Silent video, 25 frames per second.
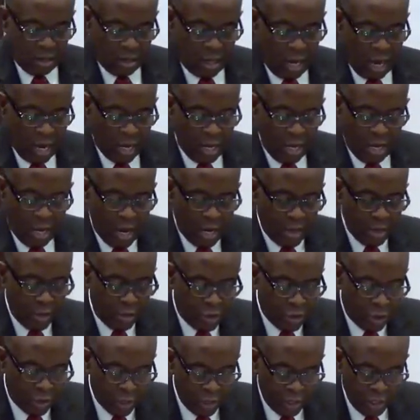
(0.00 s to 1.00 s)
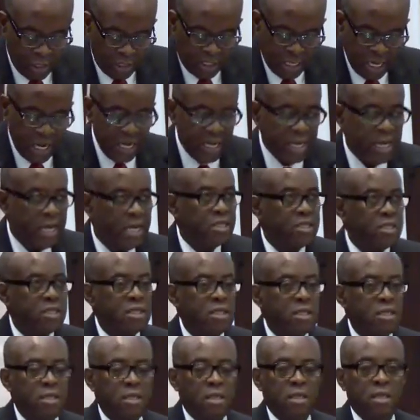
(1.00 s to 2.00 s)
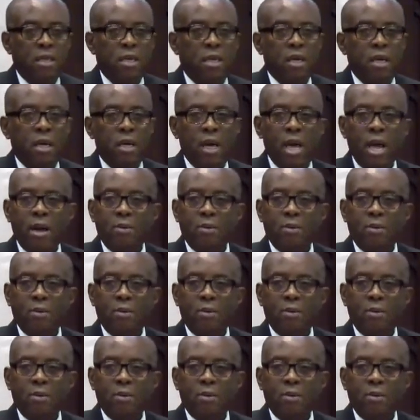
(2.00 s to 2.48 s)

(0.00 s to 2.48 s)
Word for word: And, and you don't understand this? How